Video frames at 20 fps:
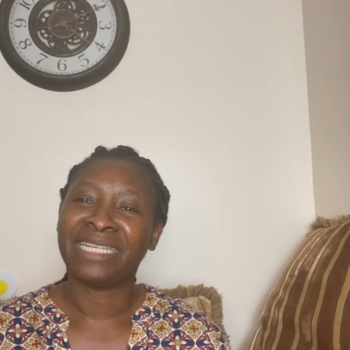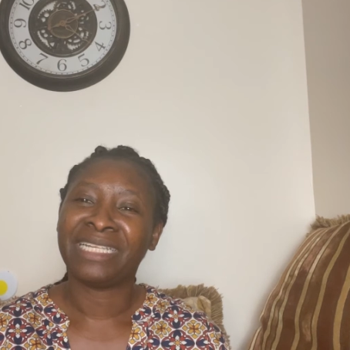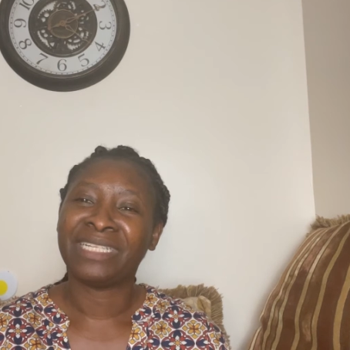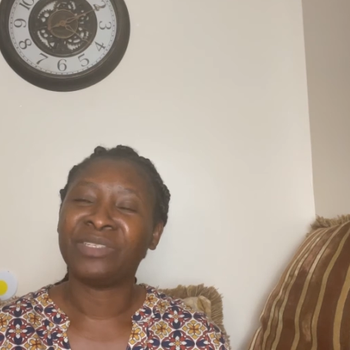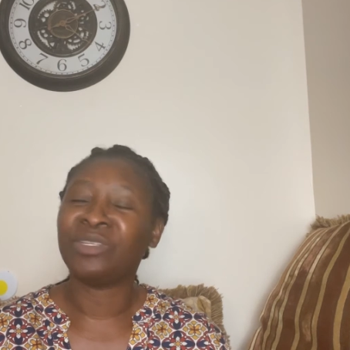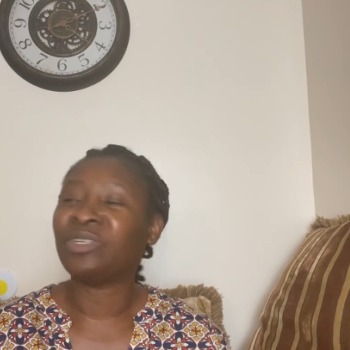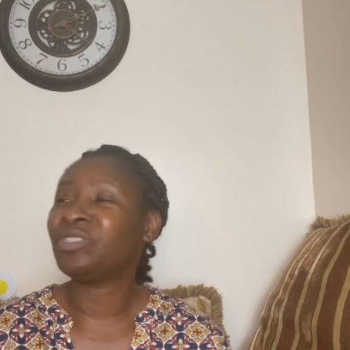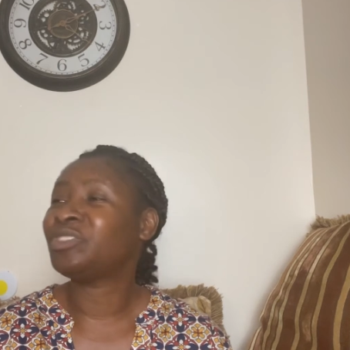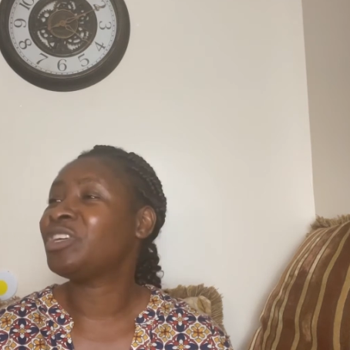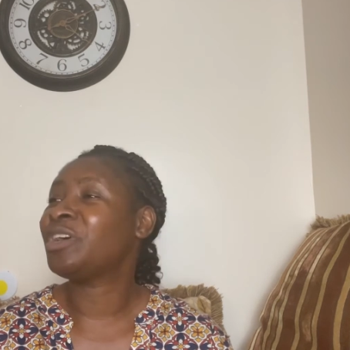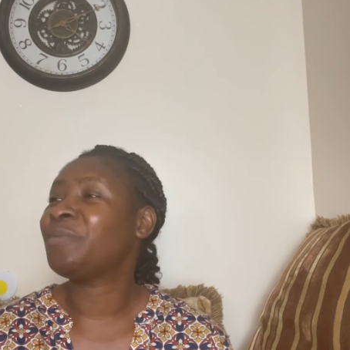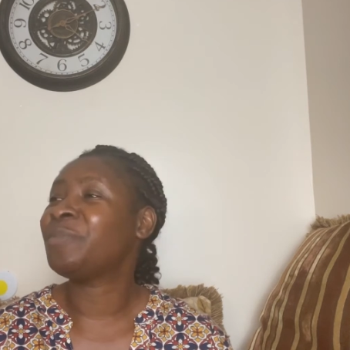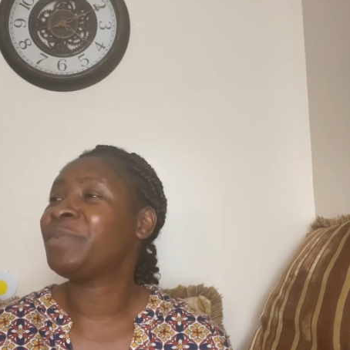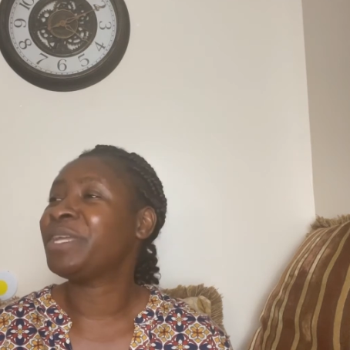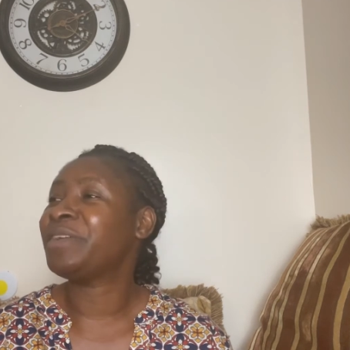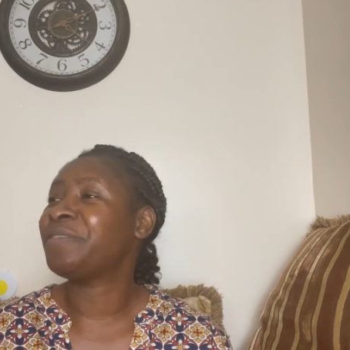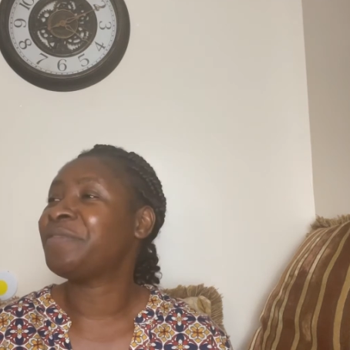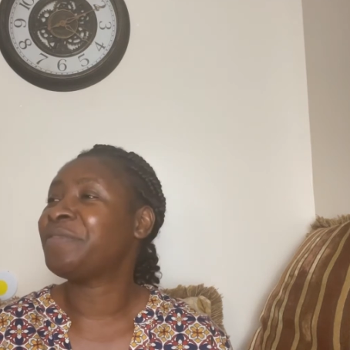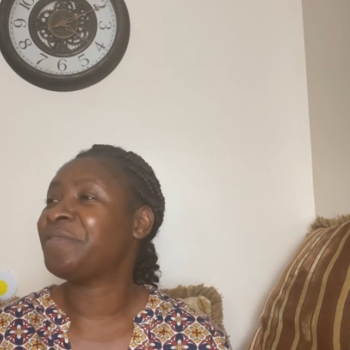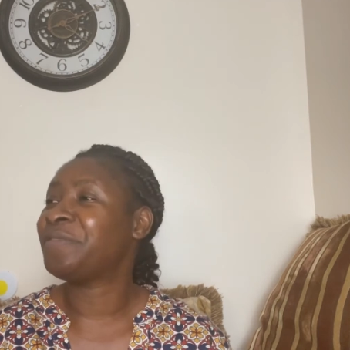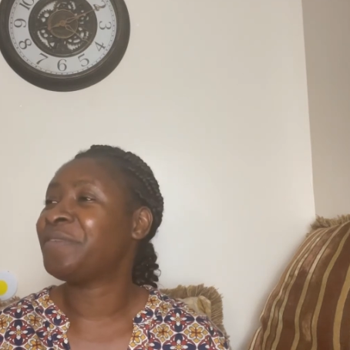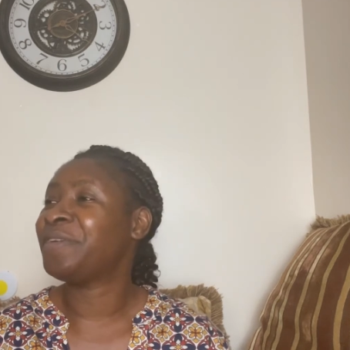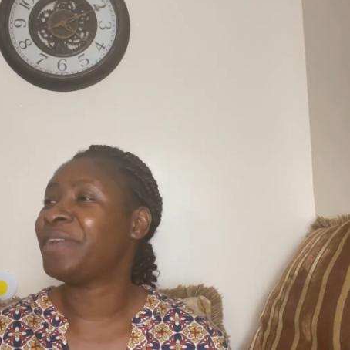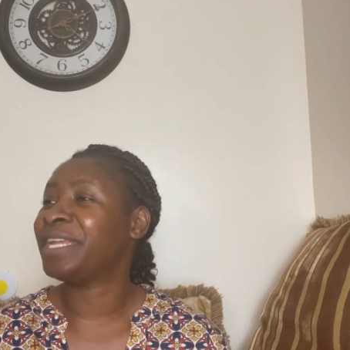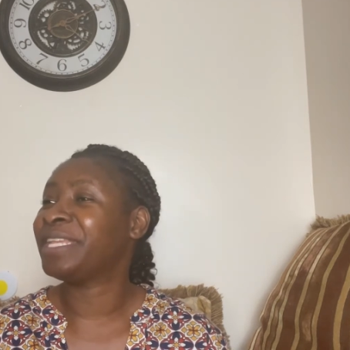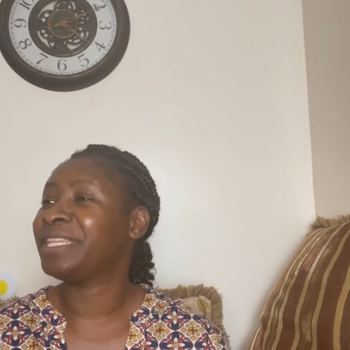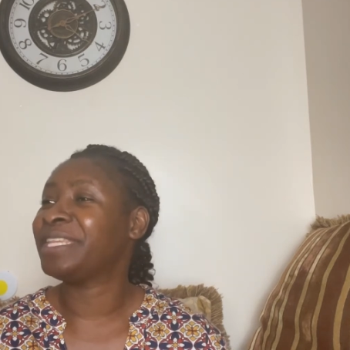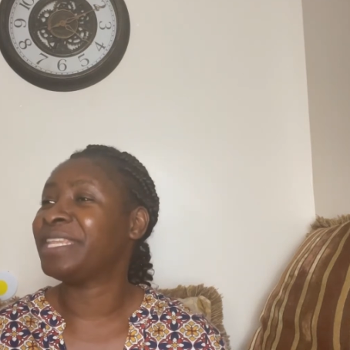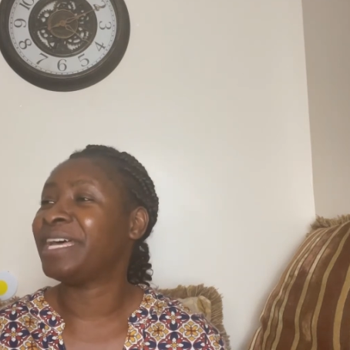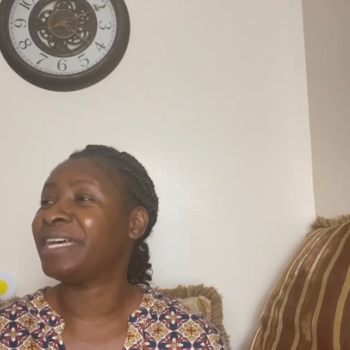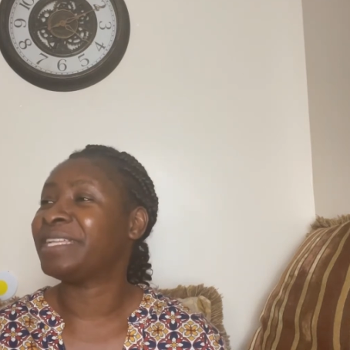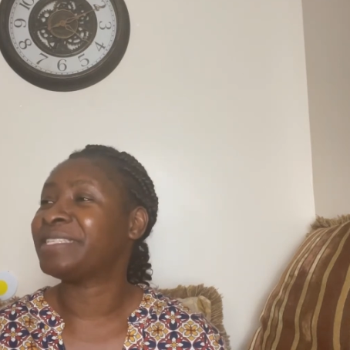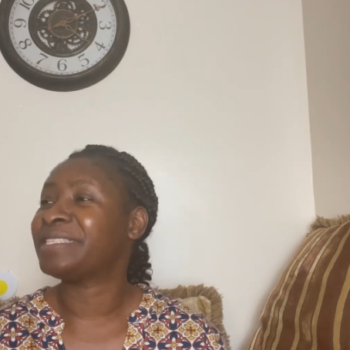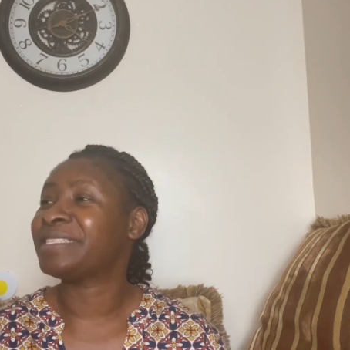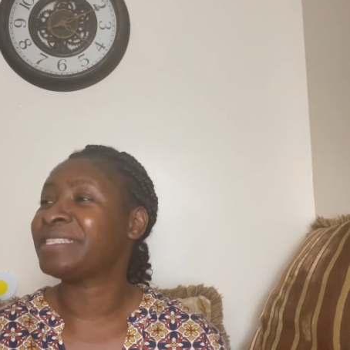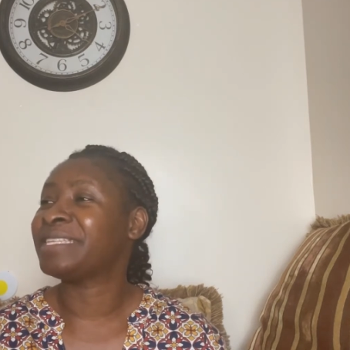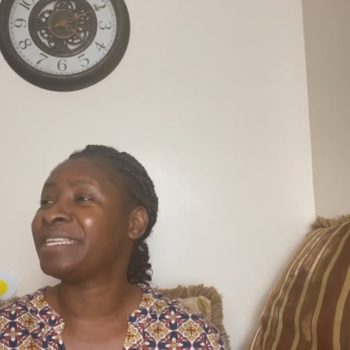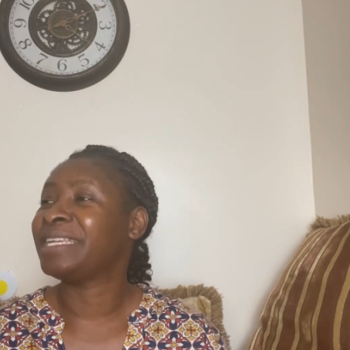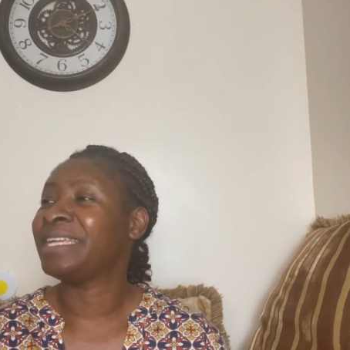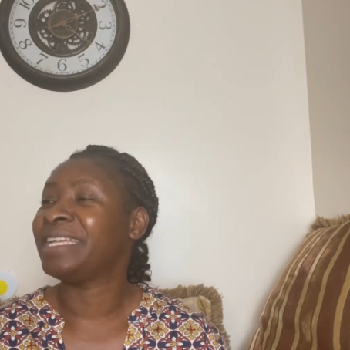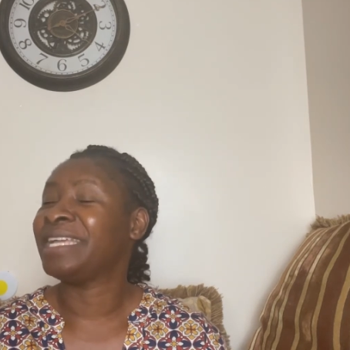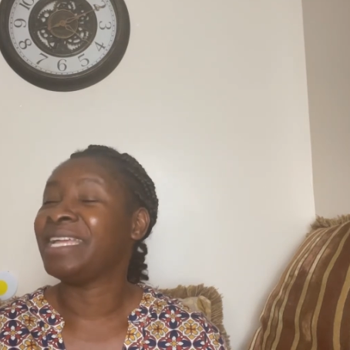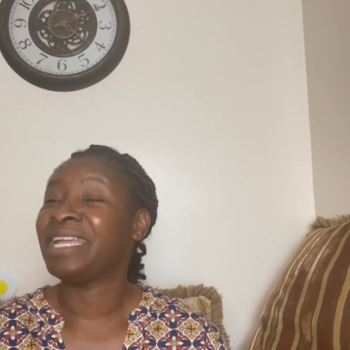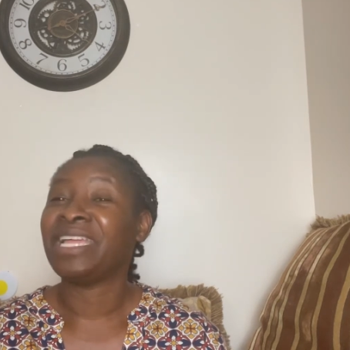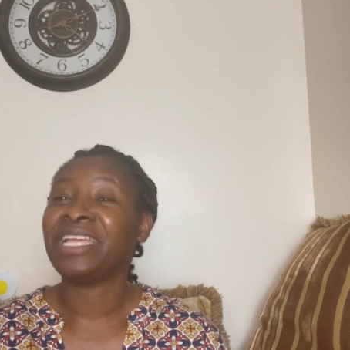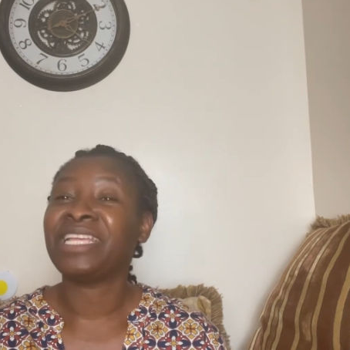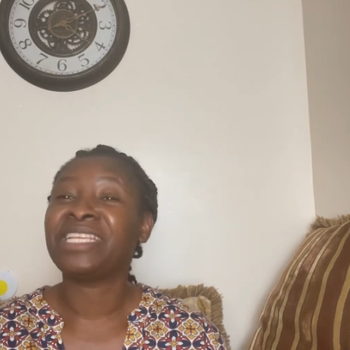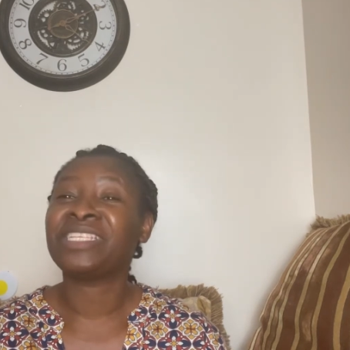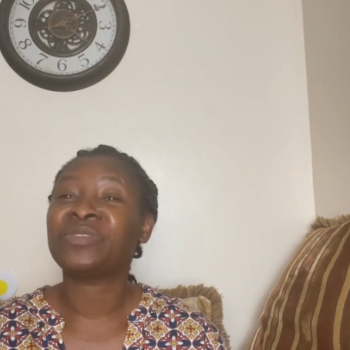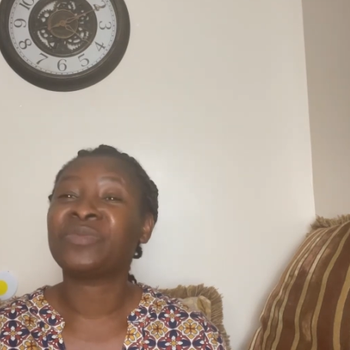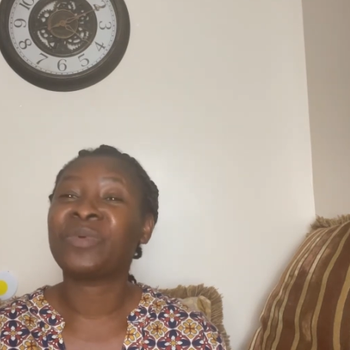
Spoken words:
Don't just be a friend that is